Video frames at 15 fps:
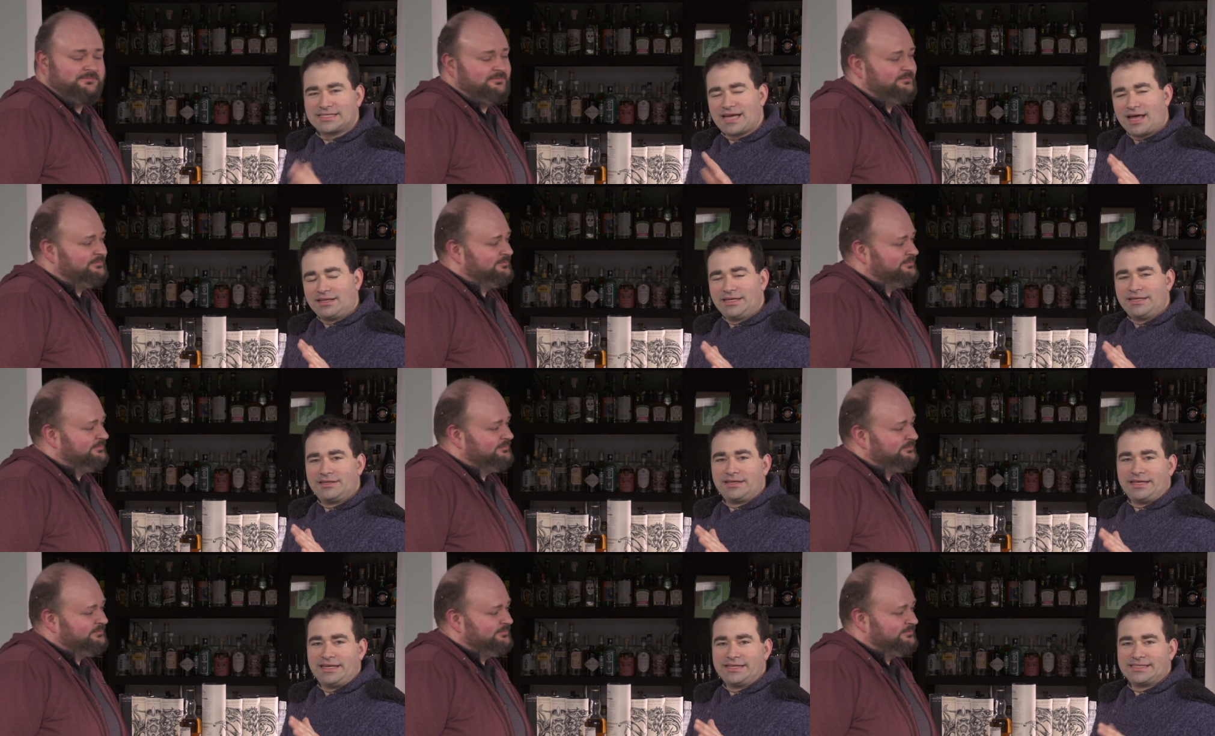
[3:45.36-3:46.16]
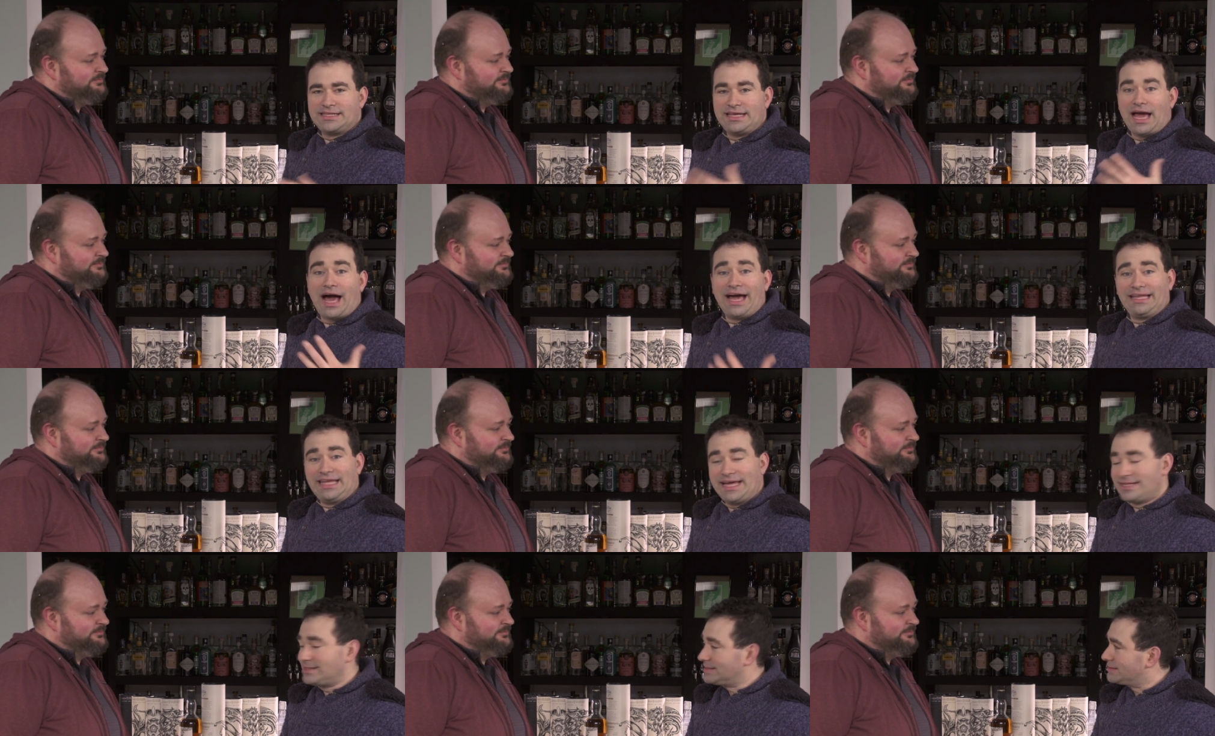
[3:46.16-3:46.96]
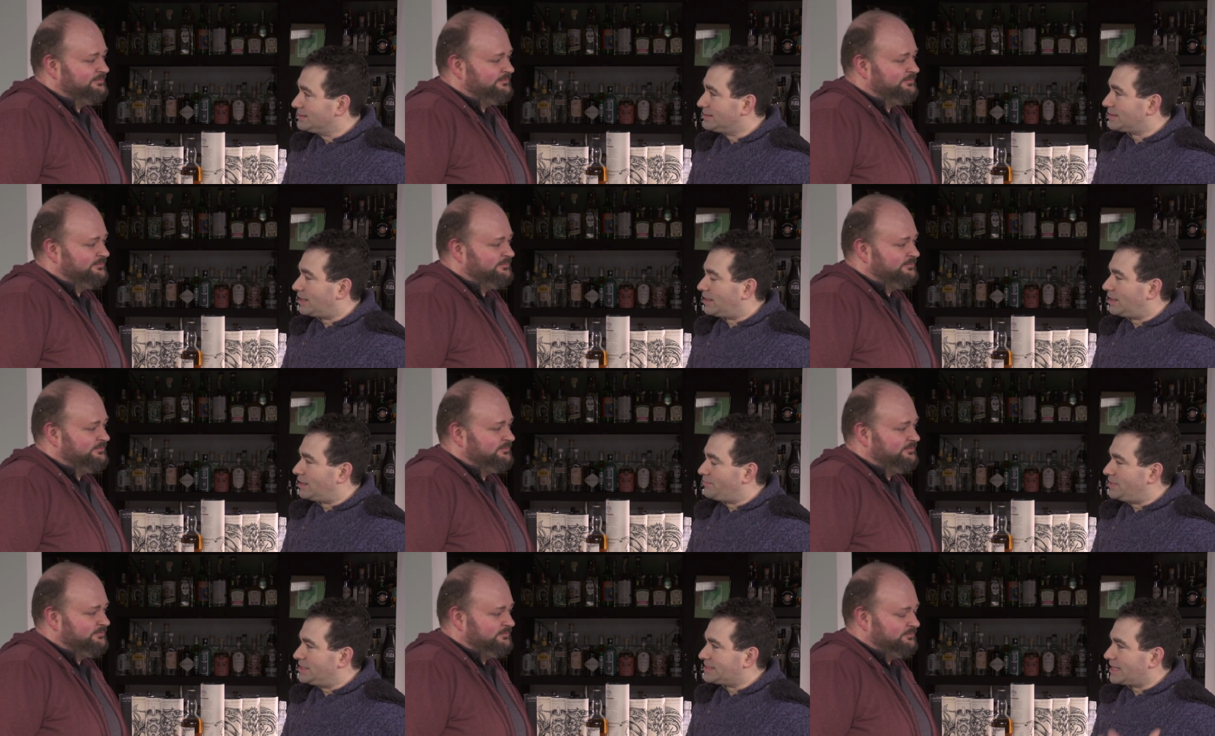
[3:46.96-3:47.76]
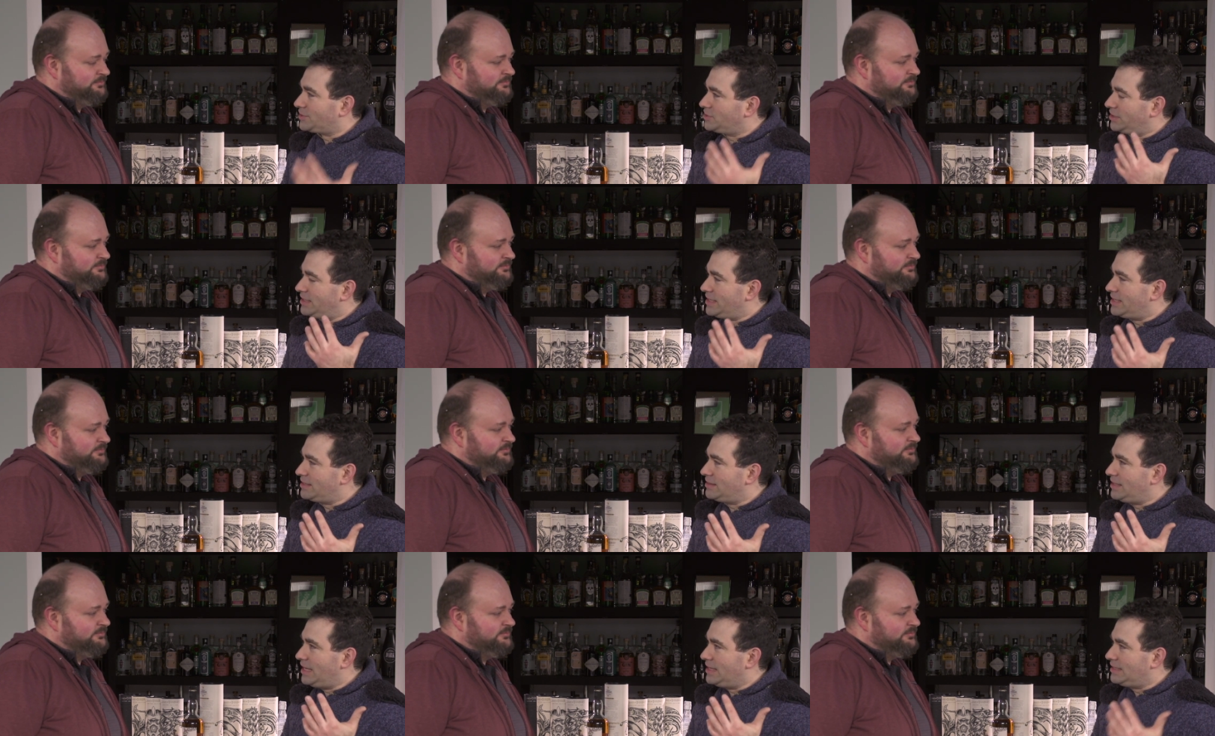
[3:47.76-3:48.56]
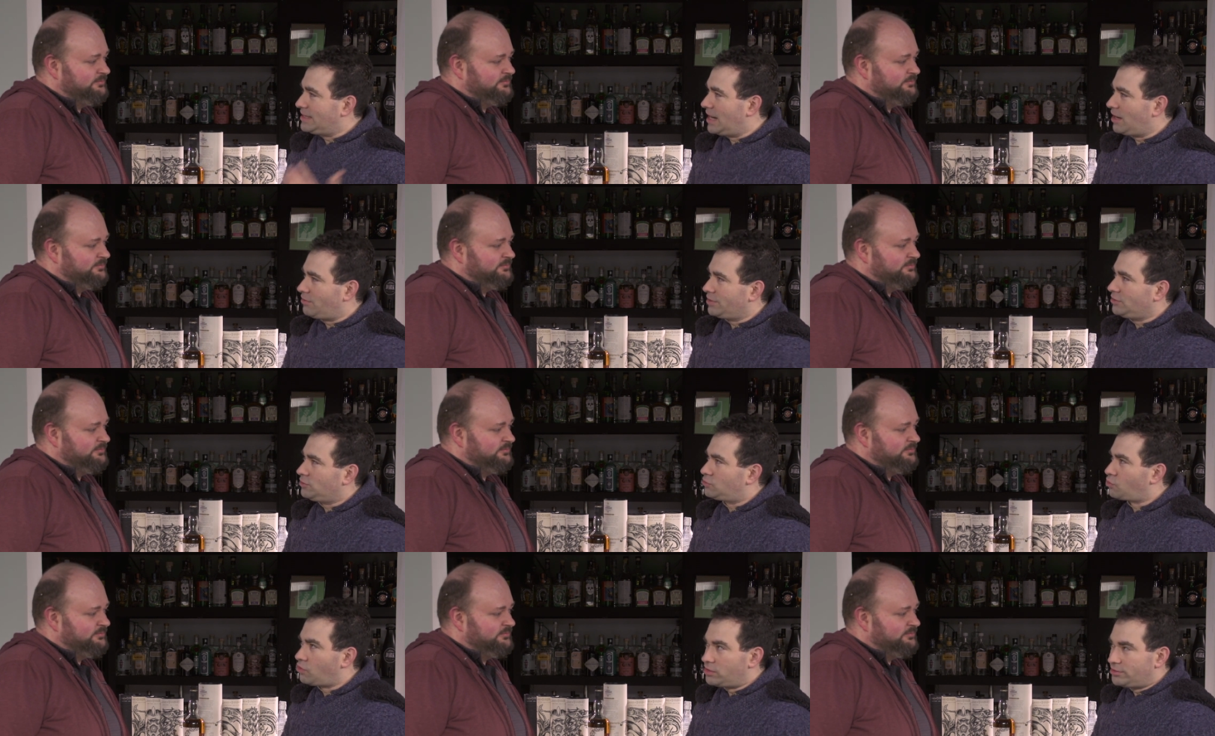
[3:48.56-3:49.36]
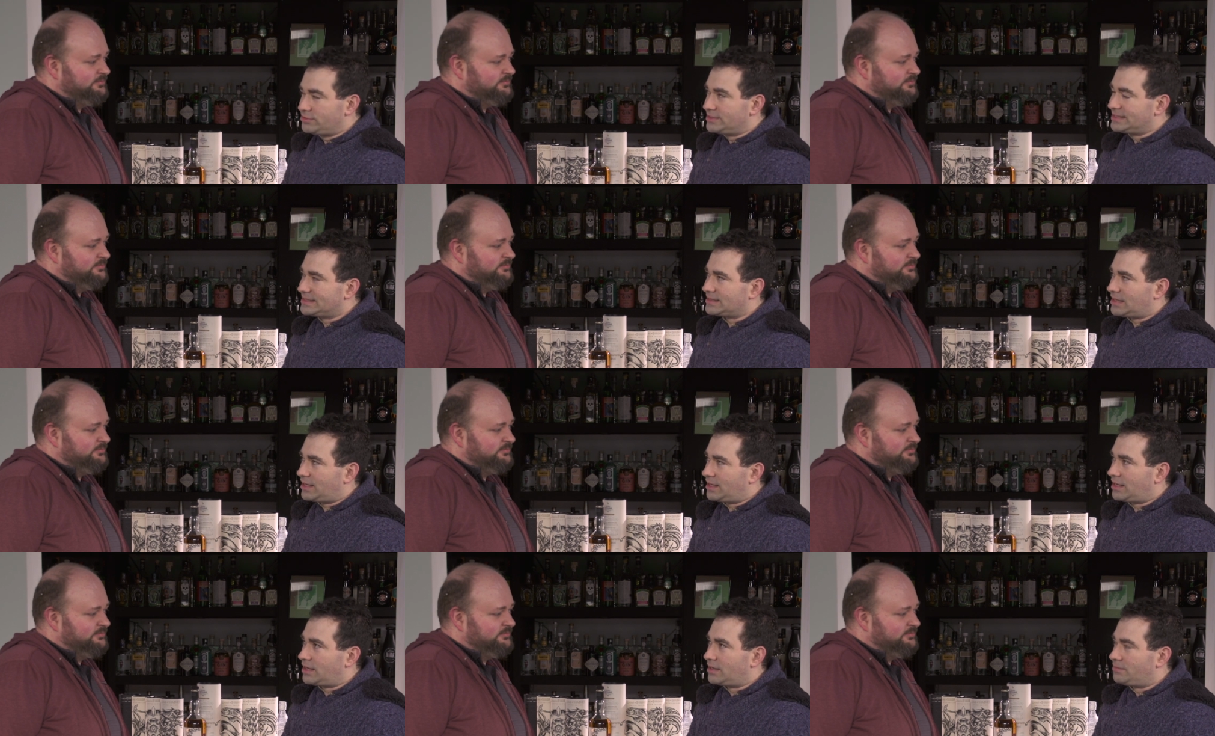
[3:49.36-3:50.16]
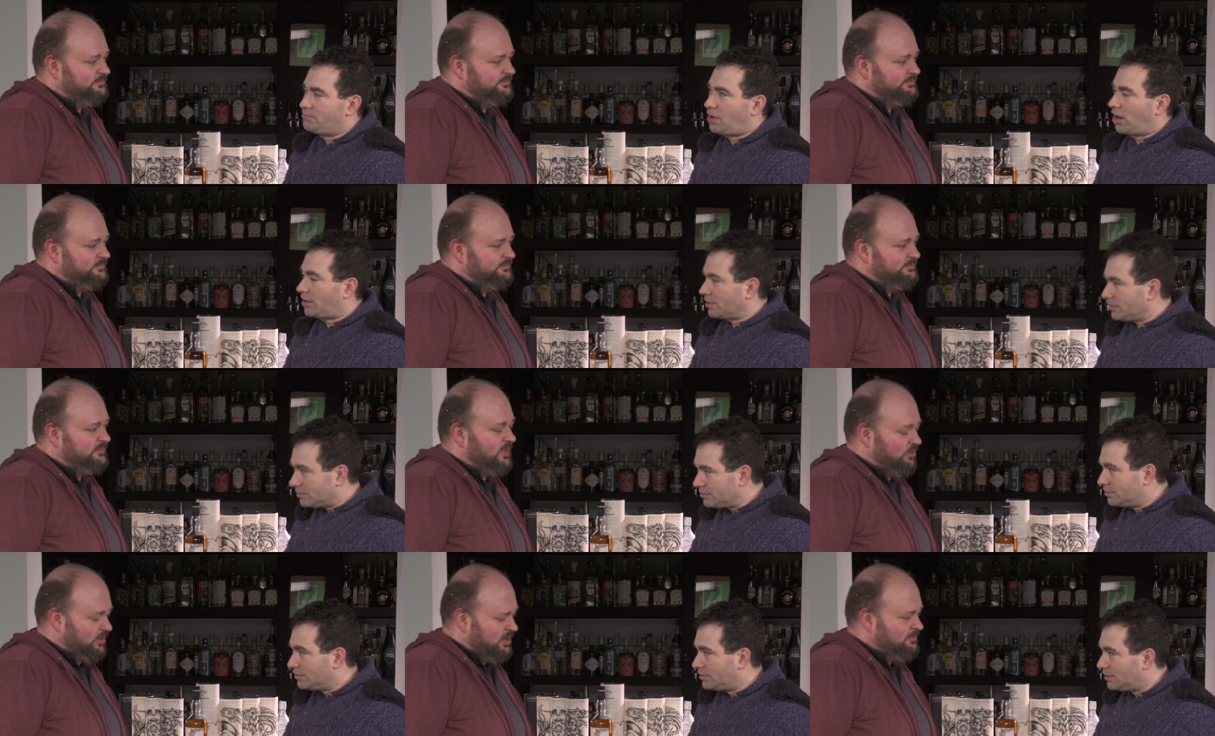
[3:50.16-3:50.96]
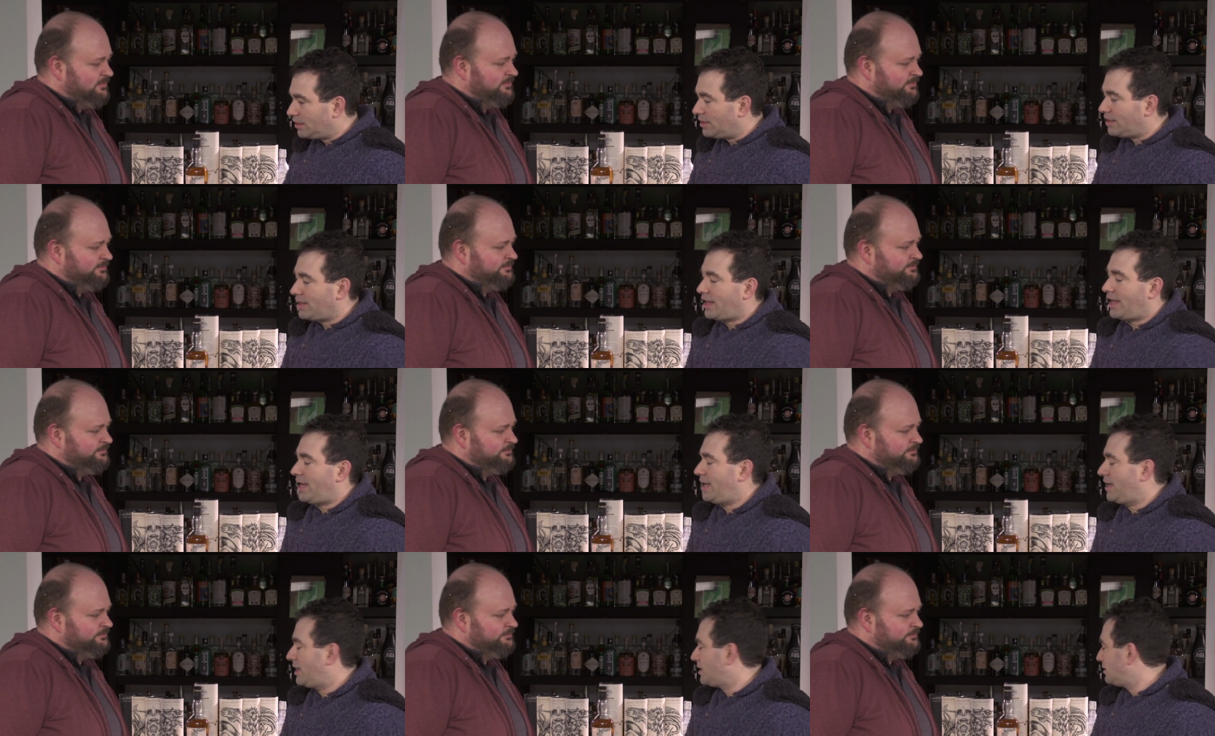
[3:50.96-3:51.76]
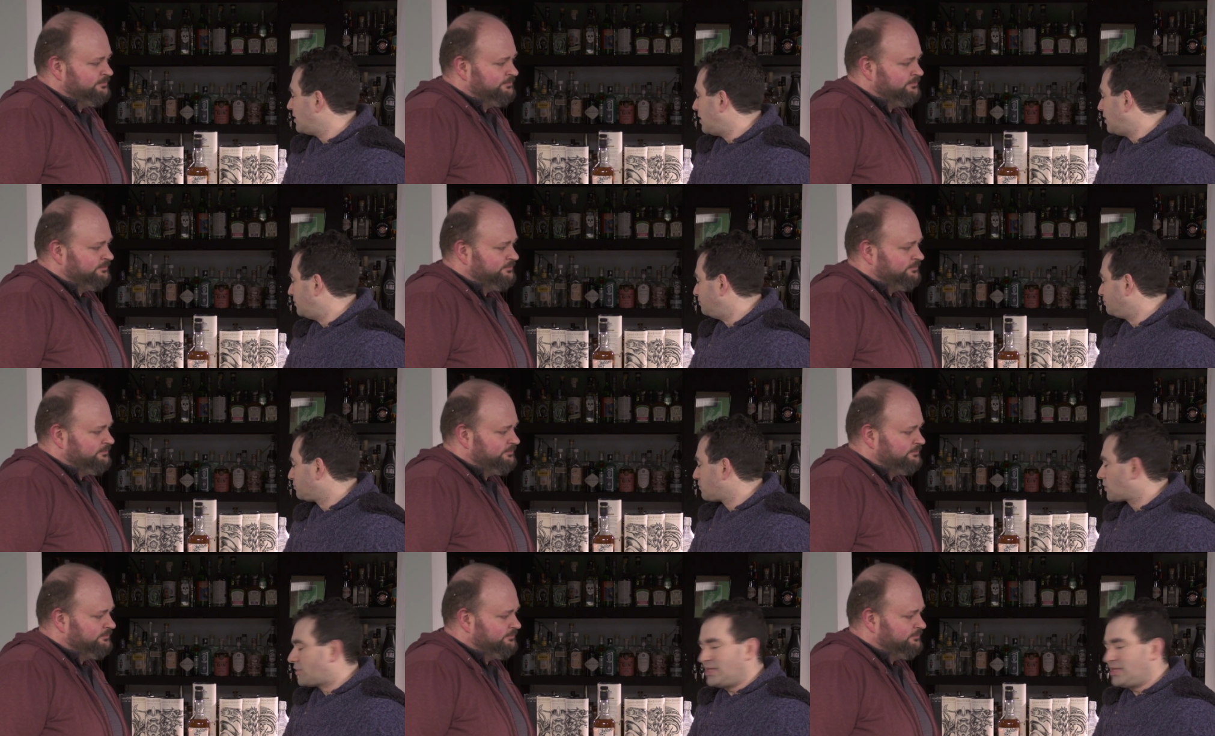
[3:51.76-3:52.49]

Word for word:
Speaker 1: Scotland. It is in the Highlands. It is actually in the Cairngorms Park. Okay. And